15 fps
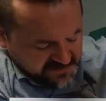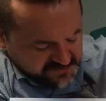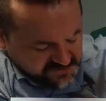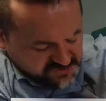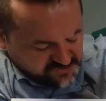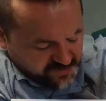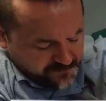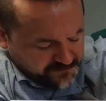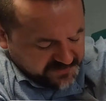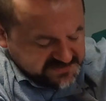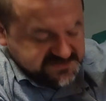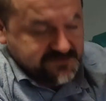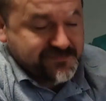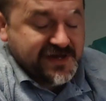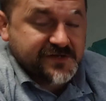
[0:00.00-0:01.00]
The
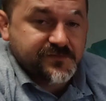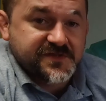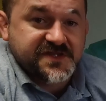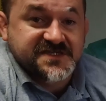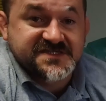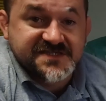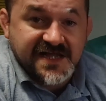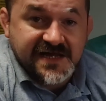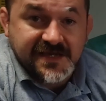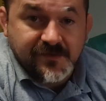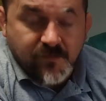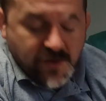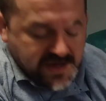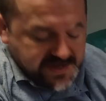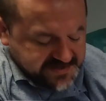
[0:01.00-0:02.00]
tropics, the bandwidth is slightly
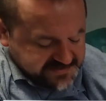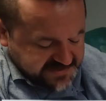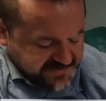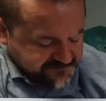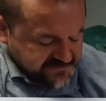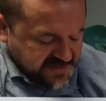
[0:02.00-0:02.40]
wider,